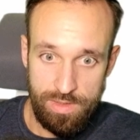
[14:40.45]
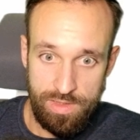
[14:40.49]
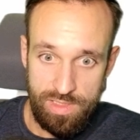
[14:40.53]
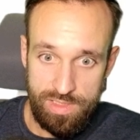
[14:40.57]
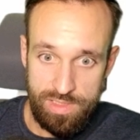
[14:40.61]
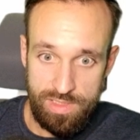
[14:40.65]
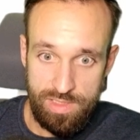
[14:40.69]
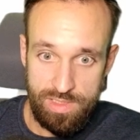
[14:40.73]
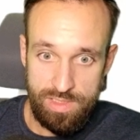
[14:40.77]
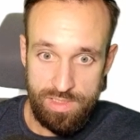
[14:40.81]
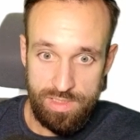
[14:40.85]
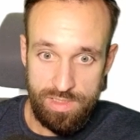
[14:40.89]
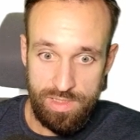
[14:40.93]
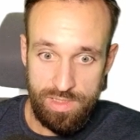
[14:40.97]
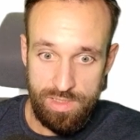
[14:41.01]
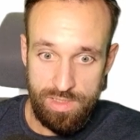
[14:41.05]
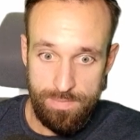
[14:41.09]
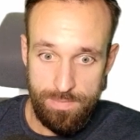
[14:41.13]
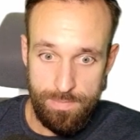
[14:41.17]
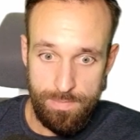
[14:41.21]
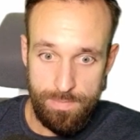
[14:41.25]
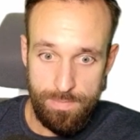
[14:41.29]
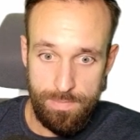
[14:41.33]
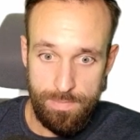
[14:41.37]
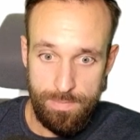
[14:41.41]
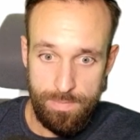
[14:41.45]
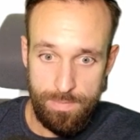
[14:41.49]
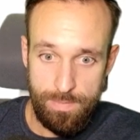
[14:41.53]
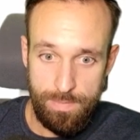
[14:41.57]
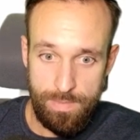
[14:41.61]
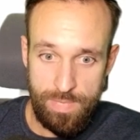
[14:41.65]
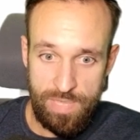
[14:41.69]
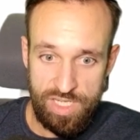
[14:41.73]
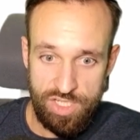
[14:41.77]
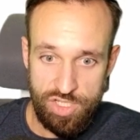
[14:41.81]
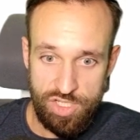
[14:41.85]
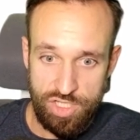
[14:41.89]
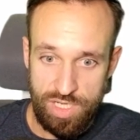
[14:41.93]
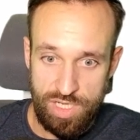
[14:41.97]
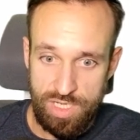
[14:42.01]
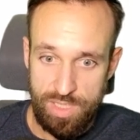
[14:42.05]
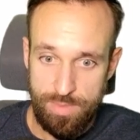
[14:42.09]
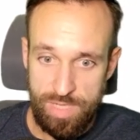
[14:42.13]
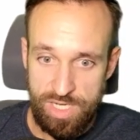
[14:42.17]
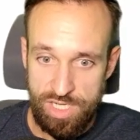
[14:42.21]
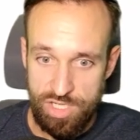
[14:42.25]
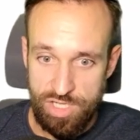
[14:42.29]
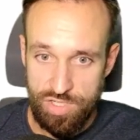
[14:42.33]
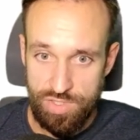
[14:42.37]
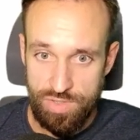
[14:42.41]
This is the match
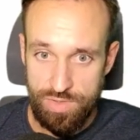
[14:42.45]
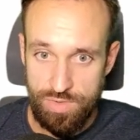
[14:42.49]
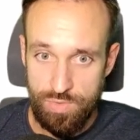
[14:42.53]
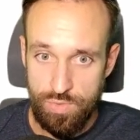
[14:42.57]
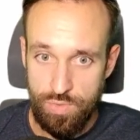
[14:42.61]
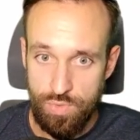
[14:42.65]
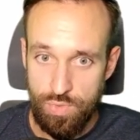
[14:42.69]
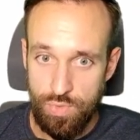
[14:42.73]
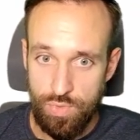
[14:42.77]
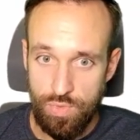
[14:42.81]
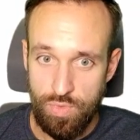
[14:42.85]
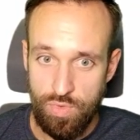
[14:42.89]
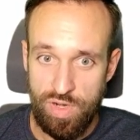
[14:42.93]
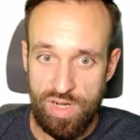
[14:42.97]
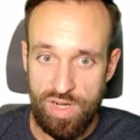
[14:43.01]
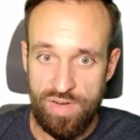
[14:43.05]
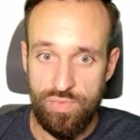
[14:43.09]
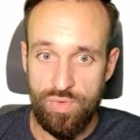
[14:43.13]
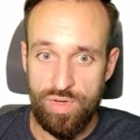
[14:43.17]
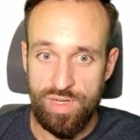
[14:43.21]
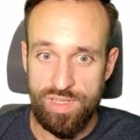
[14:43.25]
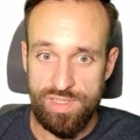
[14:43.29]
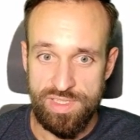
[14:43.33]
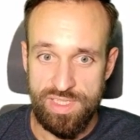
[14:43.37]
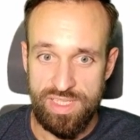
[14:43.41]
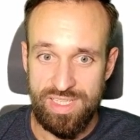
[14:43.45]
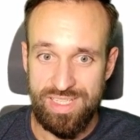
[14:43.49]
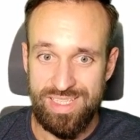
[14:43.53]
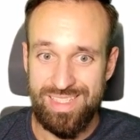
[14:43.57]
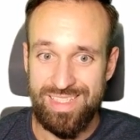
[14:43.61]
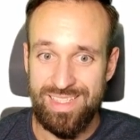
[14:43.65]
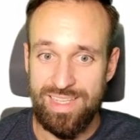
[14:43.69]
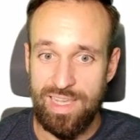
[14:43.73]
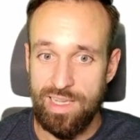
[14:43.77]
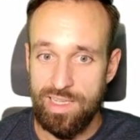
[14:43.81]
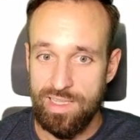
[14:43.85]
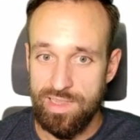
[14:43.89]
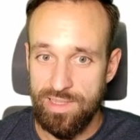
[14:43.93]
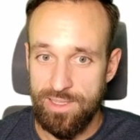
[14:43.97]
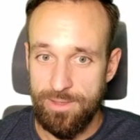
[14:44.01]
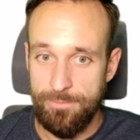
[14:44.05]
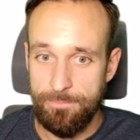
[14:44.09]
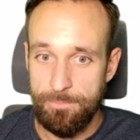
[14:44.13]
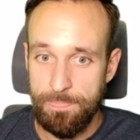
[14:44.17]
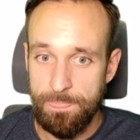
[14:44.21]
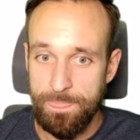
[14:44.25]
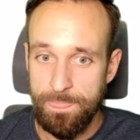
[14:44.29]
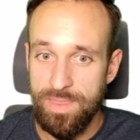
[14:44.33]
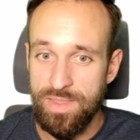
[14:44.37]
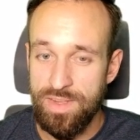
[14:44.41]
animation reference, exactly.
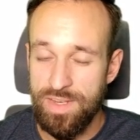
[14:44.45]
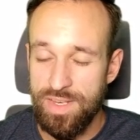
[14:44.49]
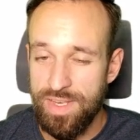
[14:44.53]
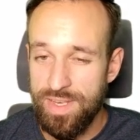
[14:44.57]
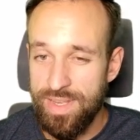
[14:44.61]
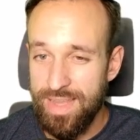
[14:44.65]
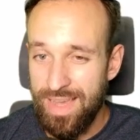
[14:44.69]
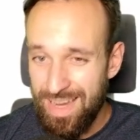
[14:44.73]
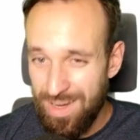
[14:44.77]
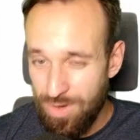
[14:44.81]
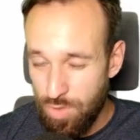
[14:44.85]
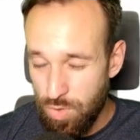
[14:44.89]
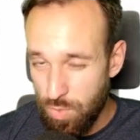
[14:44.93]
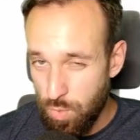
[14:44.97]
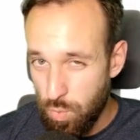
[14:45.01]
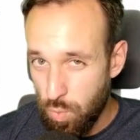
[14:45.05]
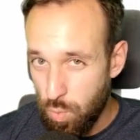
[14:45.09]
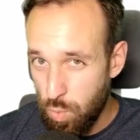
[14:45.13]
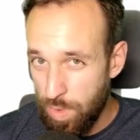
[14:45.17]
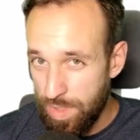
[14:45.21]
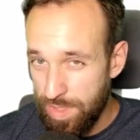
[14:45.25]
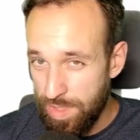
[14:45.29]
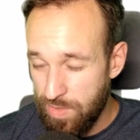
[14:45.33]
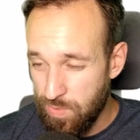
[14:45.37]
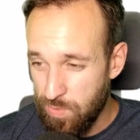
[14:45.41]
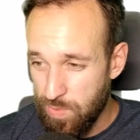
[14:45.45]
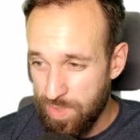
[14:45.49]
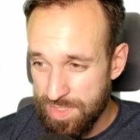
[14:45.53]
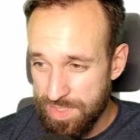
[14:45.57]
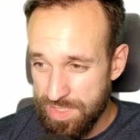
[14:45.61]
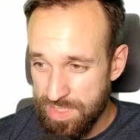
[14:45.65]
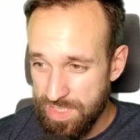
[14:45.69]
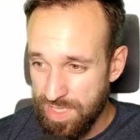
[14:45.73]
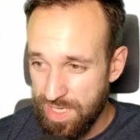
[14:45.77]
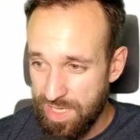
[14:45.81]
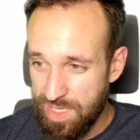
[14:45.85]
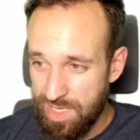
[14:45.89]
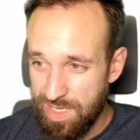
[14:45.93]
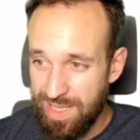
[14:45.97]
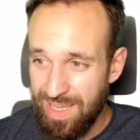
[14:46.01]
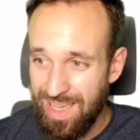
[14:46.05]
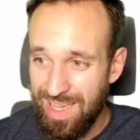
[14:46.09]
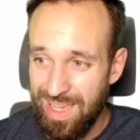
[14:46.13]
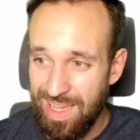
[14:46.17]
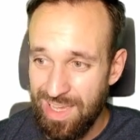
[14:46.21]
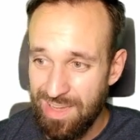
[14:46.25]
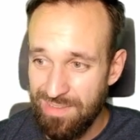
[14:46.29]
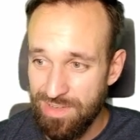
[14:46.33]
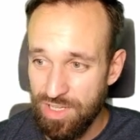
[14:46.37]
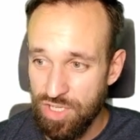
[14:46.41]
Now we once again
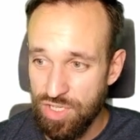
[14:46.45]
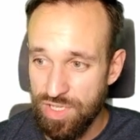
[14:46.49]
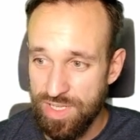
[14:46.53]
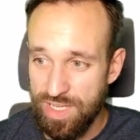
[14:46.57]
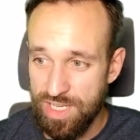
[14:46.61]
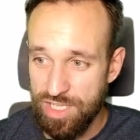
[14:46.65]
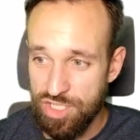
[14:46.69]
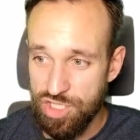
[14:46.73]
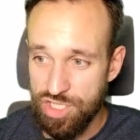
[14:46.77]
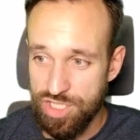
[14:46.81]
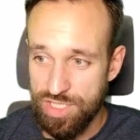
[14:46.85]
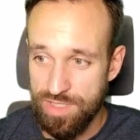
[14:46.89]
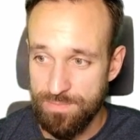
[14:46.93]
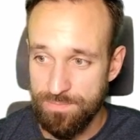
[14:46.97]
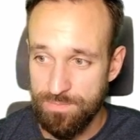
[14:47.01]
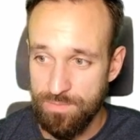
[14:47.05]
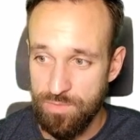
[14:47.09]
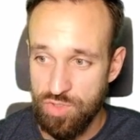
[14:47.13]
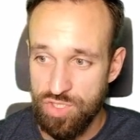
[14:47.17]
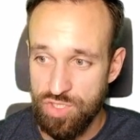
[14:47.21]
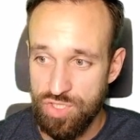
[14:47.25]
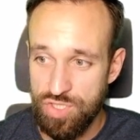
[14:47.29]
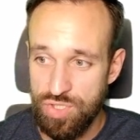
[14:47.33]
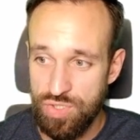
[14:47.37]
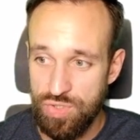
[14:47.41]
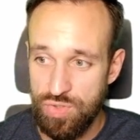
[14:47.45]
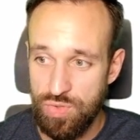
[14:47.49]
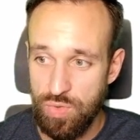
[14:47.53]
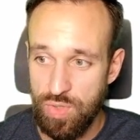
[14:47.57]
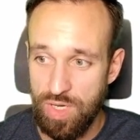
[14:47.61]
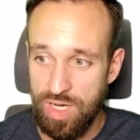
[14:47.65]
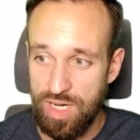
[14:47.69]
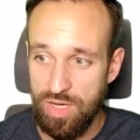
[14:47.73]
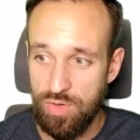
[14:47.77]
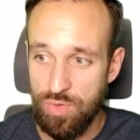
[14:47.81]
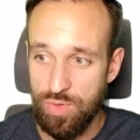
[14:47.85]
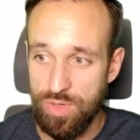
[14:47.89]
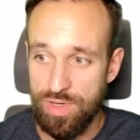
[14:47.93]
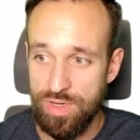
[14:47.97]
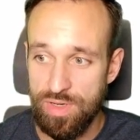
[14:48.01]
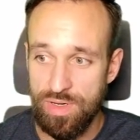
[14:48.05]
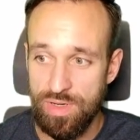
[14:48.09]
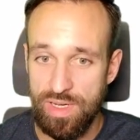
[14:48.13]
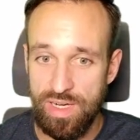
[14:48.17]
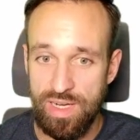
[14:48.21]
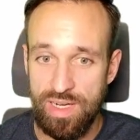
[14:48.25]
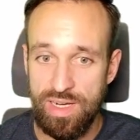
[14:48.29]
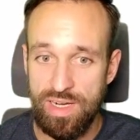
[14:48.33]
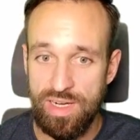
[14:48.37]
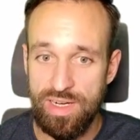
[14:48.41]
have a connection to
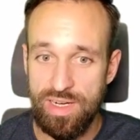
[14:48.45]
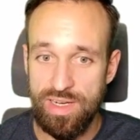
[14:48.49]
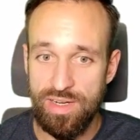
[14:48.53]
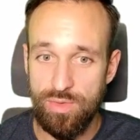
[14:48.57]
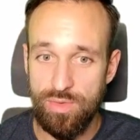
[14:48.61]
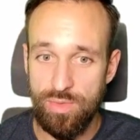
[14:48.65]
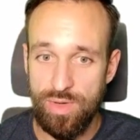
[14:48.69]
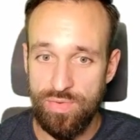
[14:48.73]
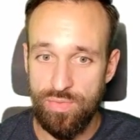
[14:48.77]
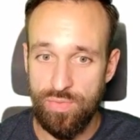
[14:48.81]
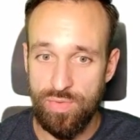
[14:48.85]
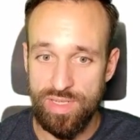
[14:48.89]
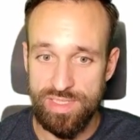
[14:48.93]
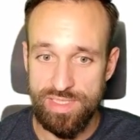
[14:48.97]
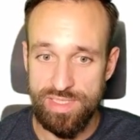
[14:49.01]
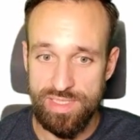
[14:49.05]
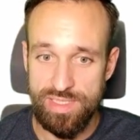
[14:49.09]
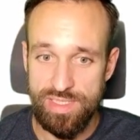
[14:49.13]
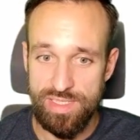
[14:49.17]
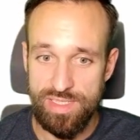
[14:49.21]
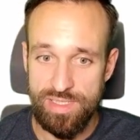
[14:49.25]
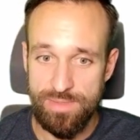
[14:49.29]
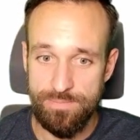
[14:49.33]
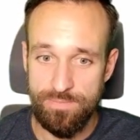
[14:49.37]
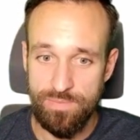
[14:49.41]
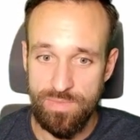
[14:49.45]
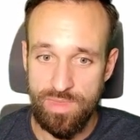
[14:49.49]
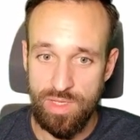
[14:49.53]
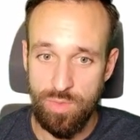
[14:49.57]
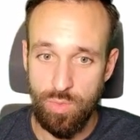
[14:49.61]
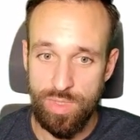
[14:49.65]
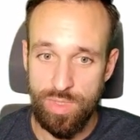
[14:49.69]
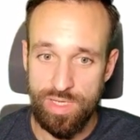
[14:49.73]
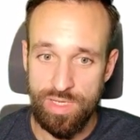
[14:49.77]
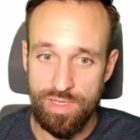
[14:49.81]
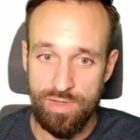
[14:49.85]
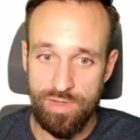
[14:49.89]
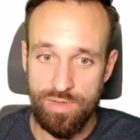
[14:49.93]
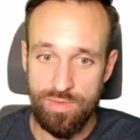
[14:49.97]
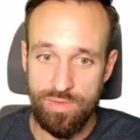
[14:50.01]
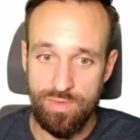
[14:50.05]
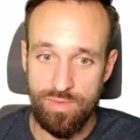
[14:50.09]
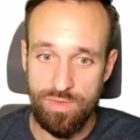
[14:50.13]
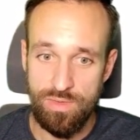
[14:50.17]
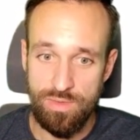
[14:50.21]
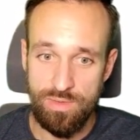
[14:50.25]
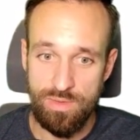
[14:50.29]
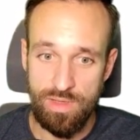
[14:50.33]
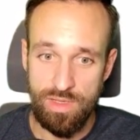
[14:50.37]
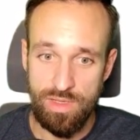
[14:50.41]
our references, and we
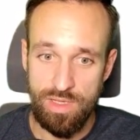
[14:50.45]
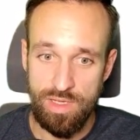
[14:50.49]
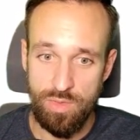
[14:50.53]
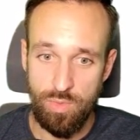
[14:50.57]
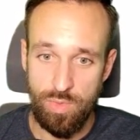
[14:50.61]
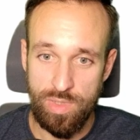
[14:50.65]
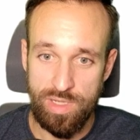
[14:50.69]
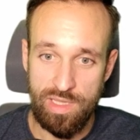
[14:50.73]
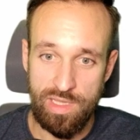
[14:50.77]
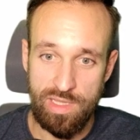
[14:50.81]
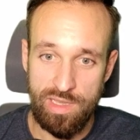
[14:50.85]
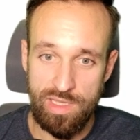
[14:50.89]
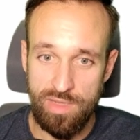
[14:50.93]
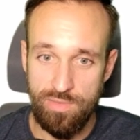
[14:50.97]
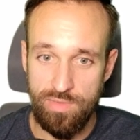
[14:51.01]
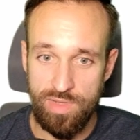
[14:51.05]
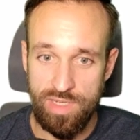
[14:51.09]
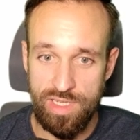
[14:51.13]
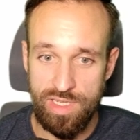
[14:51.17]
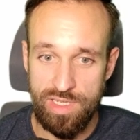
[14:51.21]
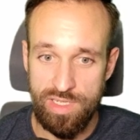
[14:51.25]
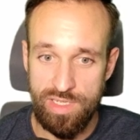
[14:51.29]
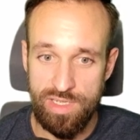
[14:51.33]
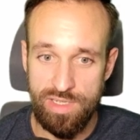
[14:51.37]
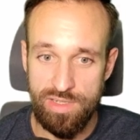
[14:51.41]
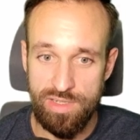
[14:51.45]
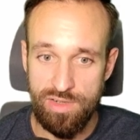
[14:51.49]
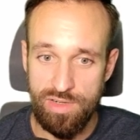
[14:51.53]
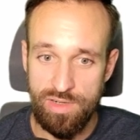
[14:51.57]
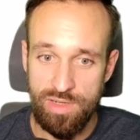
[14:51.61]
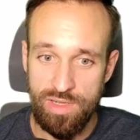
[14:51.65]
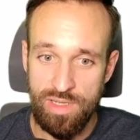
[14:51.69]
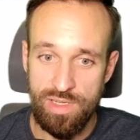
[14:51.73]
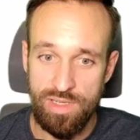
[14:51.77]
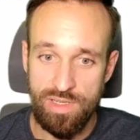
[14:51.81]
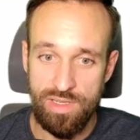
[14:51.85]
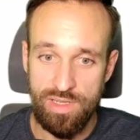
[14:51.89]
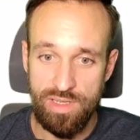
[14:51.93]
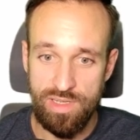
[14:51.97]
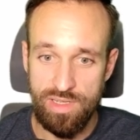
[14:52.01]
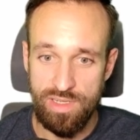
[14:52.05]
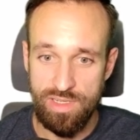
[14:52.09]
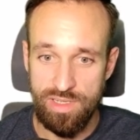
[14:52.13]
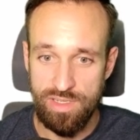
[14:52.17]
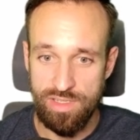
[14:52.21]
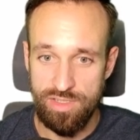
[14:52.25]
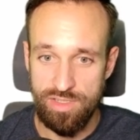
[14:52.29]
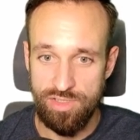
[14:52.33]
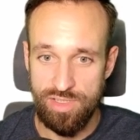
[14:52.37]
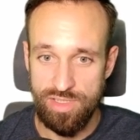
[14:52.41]
can, well, I'll leave it in here
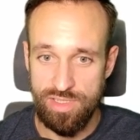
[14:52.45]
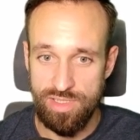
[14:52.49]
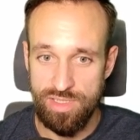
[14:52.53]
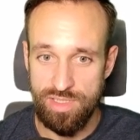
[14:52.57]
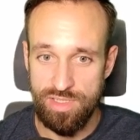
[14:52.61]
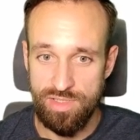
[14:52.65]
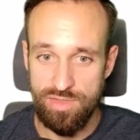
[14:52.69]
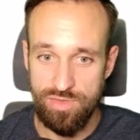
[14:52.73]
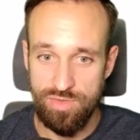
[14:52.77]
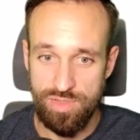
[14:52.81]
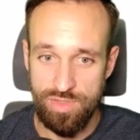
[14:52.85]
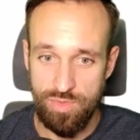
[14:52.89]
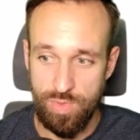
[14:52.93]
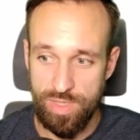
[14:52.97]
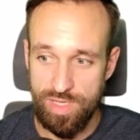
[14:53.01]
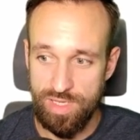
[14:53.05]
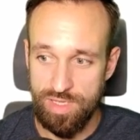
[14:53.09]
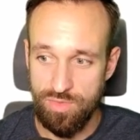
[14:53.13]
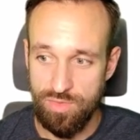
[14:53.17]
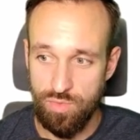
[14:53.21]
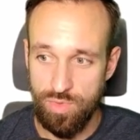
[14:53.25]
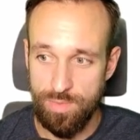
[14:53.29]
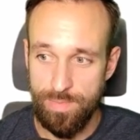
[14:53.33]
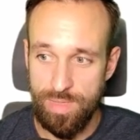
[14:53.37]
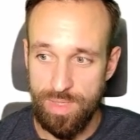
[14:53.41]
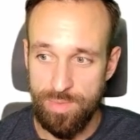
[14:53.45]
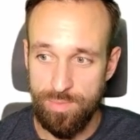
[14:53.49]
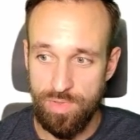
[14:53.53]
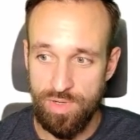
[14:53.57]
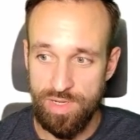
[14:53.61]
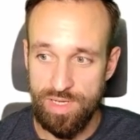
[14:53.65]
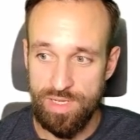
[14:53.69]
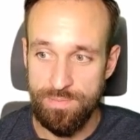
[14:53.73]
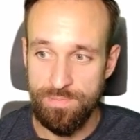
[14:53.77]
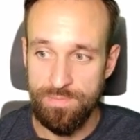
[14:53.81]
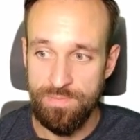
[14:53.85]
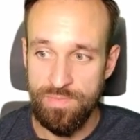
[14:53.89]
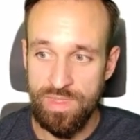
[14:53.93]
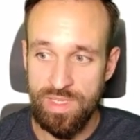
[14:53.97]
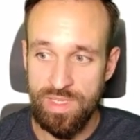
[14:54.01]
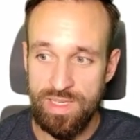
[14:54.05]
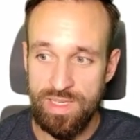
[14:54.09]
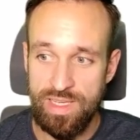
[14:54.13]
just so we can remember it.